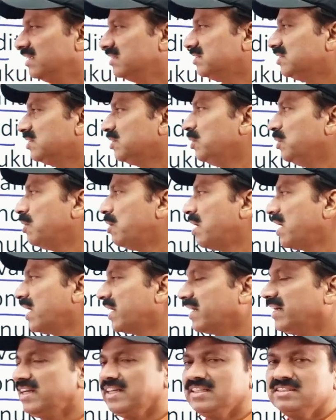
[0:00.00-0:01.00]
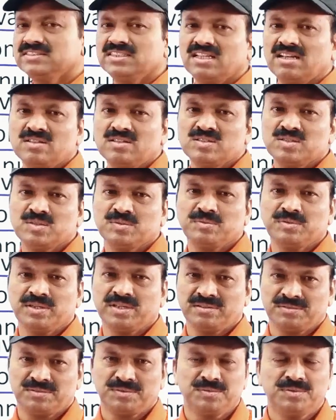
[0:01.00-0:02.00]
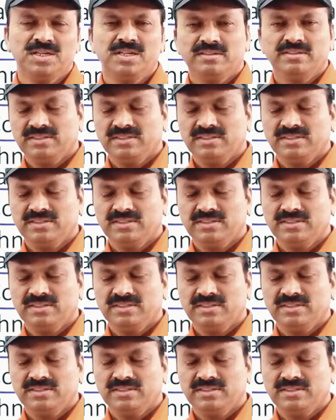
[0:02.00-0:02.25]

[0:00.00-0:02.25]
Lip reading: So architecture also we have to.